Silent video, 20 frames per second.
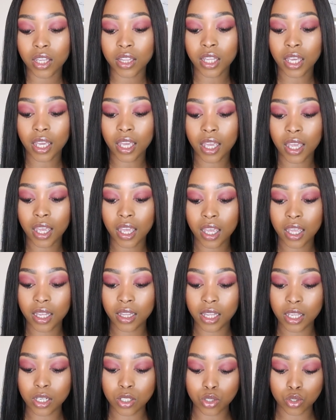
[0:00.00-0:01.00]
the
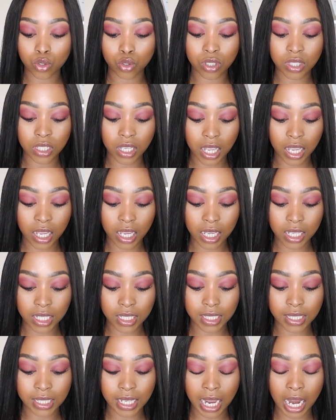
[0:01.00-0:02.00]
hair, they do say
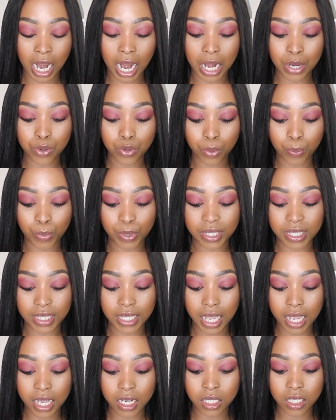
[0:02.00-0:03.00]
it's
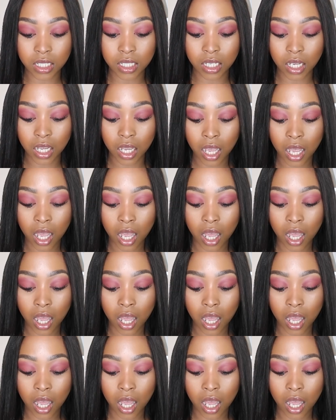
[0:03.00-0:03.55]
100%